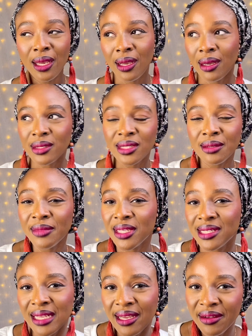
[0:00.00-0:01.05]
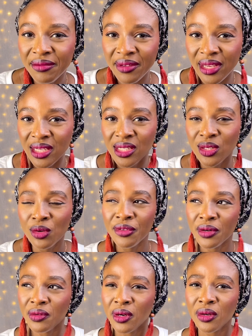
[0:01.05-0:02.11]
customer service,
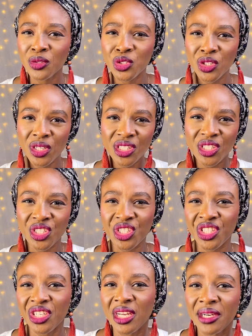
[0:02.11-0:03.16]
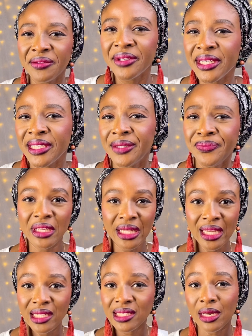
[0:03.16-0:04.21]
overall just sharing
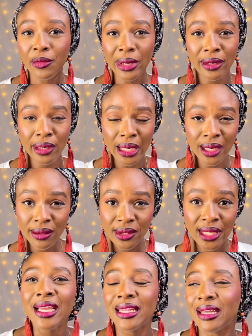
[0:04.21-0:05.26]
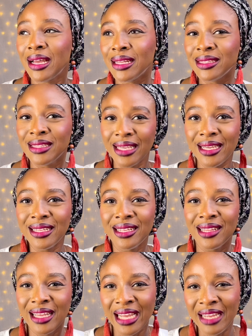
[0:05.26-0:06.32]
things that we encounter in our daily
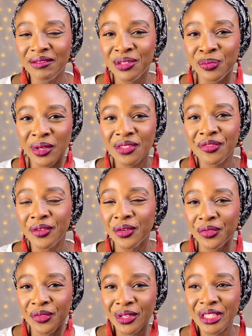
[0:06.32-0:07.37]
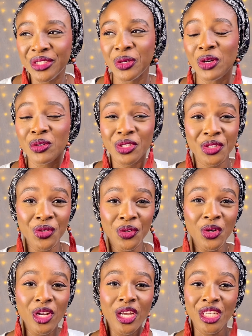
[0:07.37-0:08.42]
lives. But feel free to
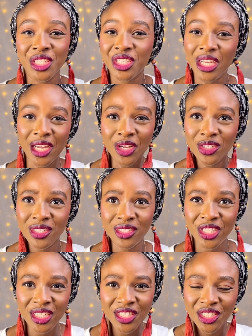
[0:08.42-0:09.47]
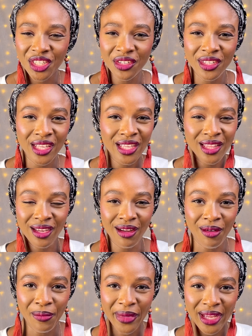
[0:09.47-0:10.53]
also share your suggestion in the
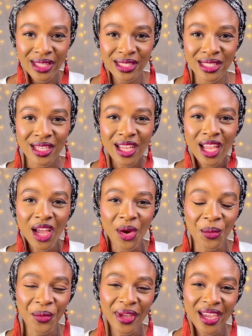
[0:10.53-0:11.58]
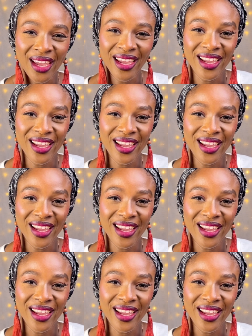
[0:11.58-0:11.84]
comments, okay?